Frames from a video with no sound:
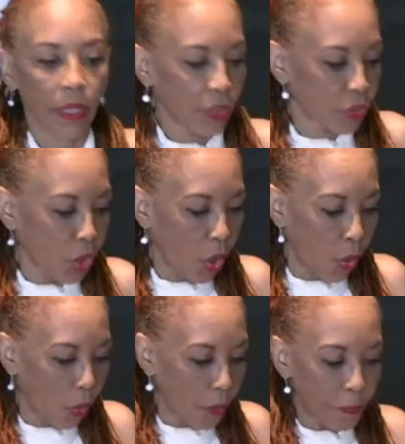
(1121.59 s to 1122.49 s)

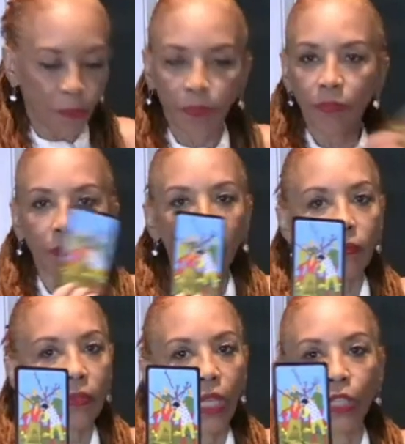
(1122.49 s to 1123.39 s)
So
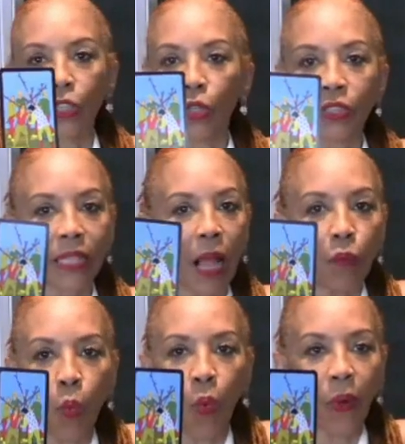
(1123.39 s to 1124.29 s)

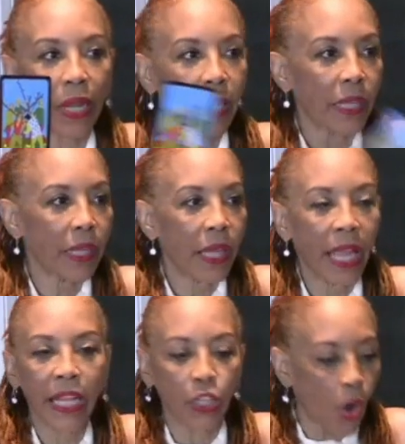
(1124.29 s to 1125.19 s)
stop warring
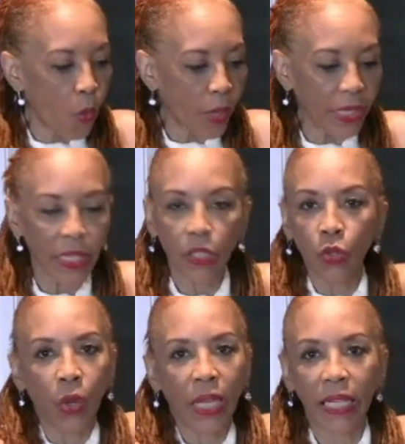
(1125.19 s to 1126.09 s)
and go in it.
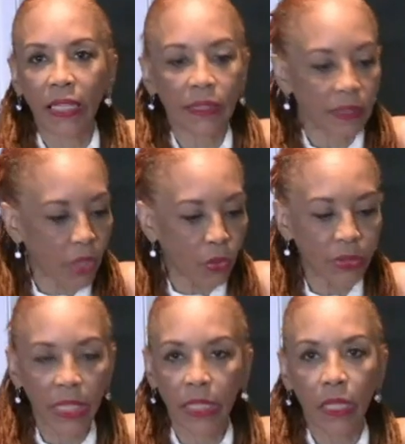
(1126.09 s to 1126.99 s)
Look in it.
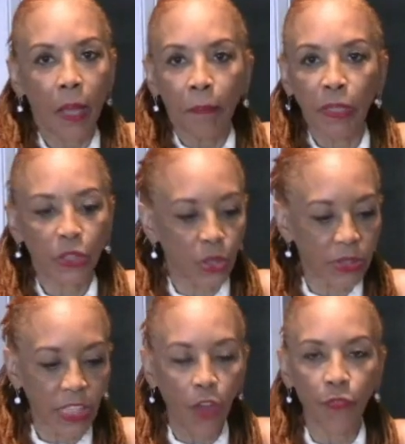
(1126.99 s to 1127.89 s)
Search in it. Put
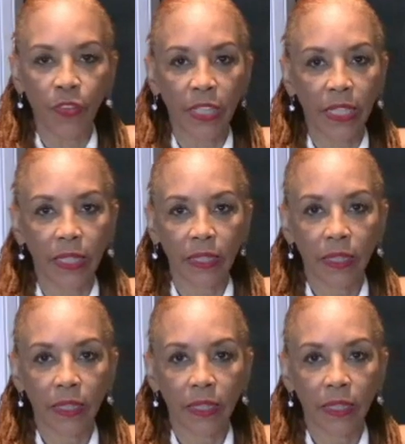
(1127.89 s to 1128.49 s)
yourself in it.